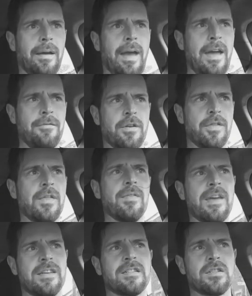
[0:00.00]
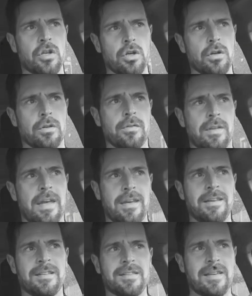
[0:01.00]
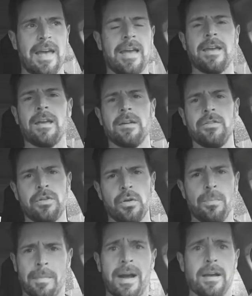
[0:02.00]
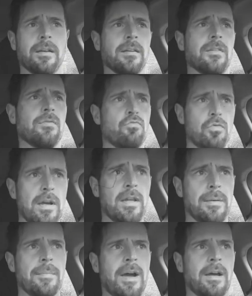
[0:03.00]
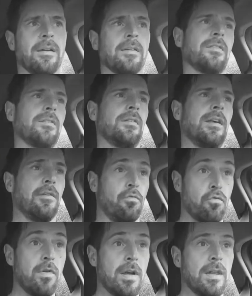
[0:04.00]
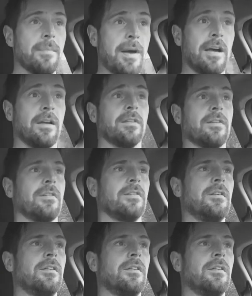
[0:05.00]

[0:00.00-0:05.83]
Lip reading: Everything they say and do matters. Really matters. It really matters.